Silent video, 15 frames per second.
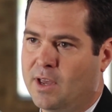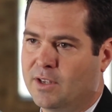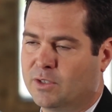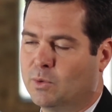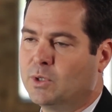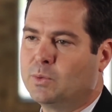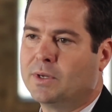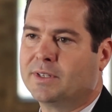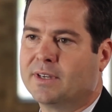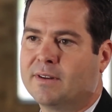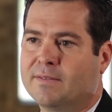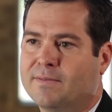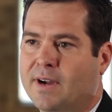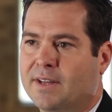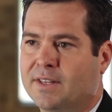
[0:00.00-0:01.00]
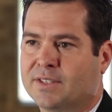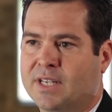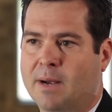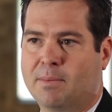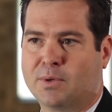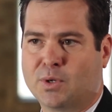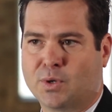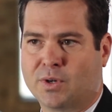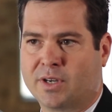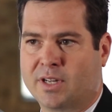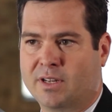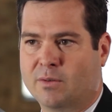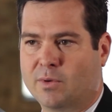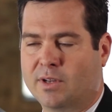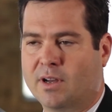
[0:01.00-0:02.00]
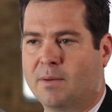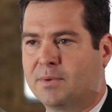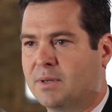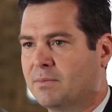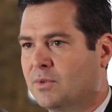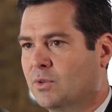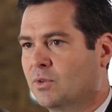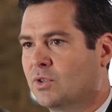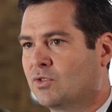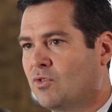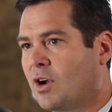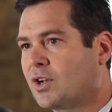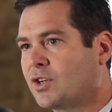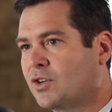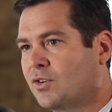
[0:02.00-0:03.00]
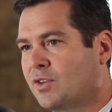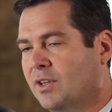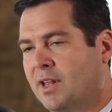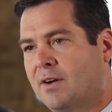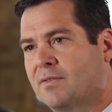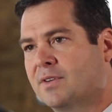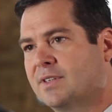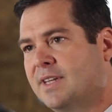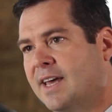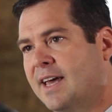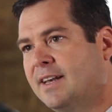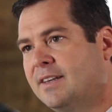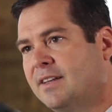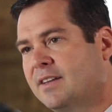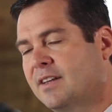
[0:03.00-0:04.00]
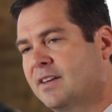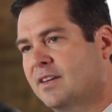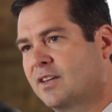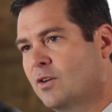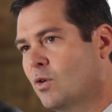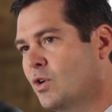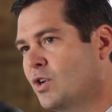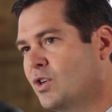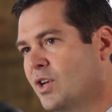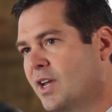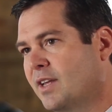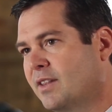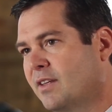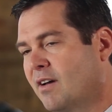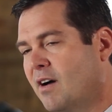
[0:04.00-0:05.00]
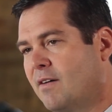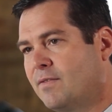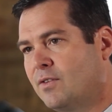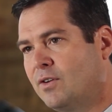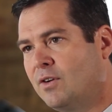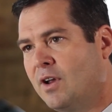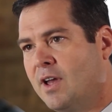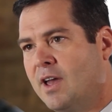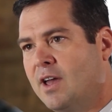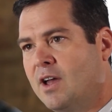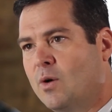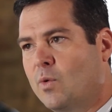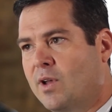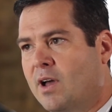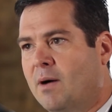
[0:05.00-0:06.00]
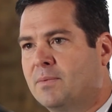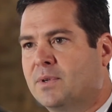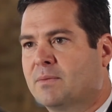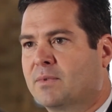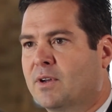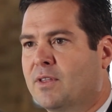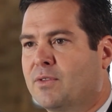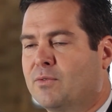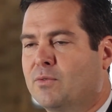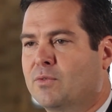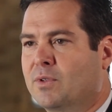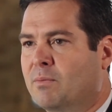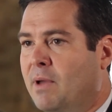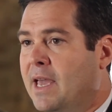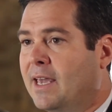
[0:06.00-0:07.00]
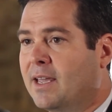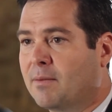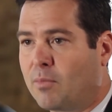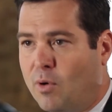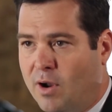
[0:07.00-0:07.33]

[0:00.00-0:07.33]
So once we identified this opportunity, we helped him to structure the letter of intent and negotiate the offer. We helped him get through the banking